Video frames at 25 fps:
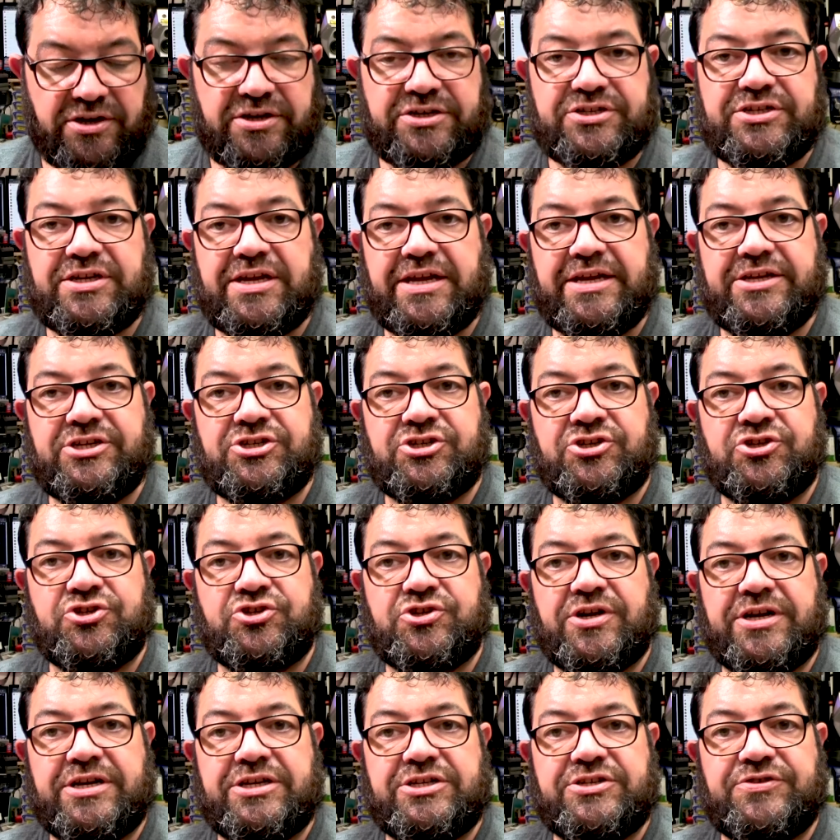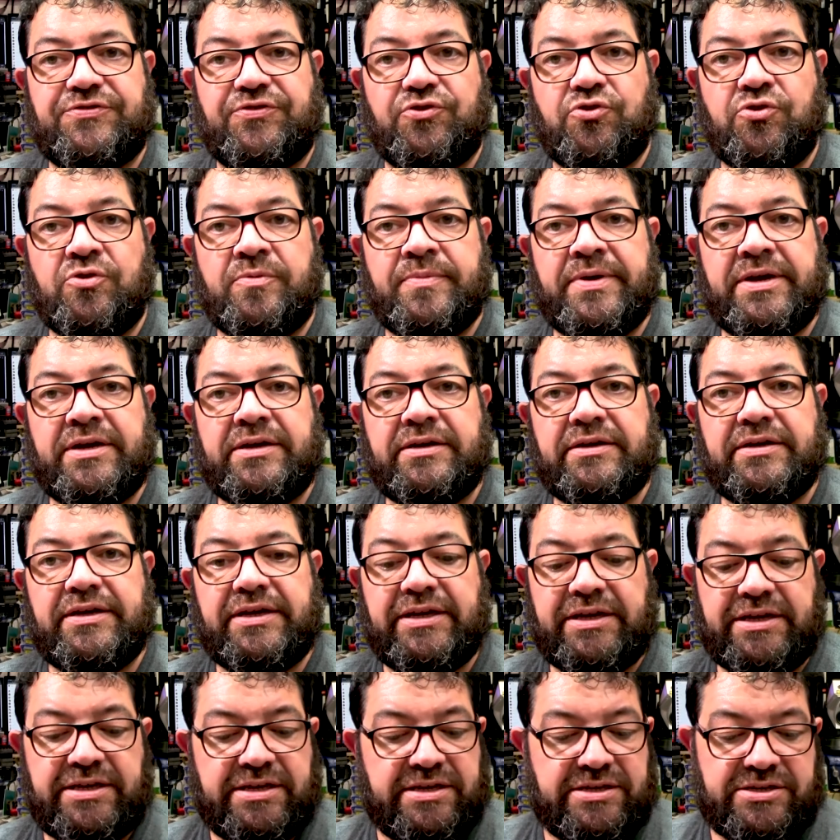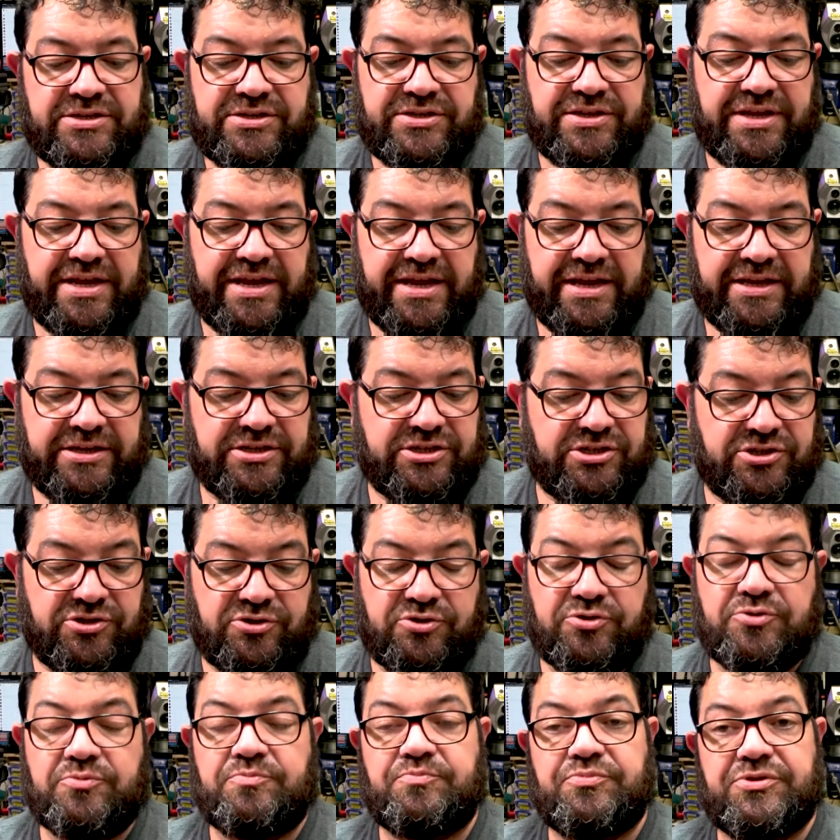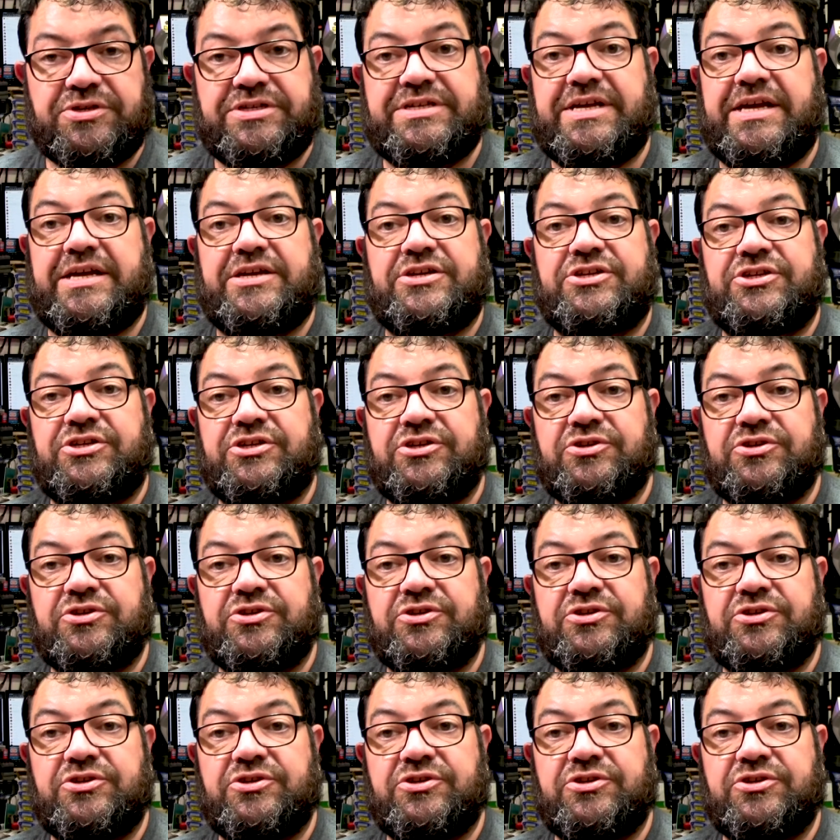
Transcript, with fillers: The isolation transformer is there to protect